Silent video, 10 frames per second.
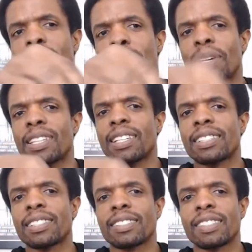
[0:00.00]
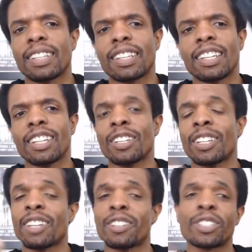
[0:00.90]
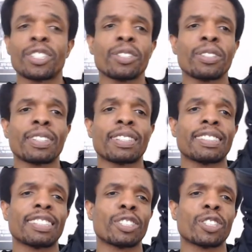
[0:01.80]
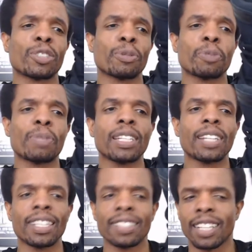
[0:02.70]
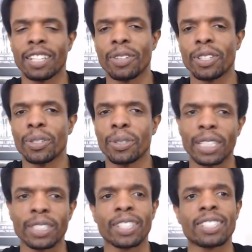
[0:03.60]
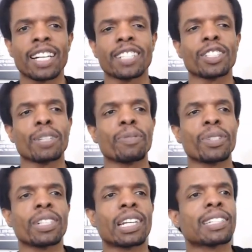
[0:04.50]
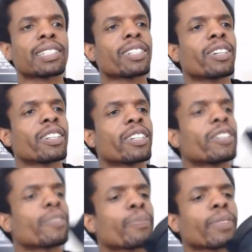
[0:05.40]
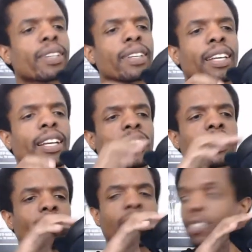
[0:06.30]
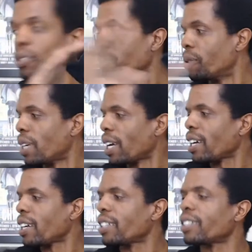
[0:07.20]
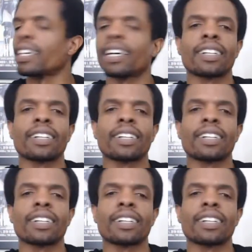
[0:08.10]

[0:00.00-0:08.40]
but this there's still there's still some speed lacing that you can do. Like It tightens up real nicely on here, so that's cool. And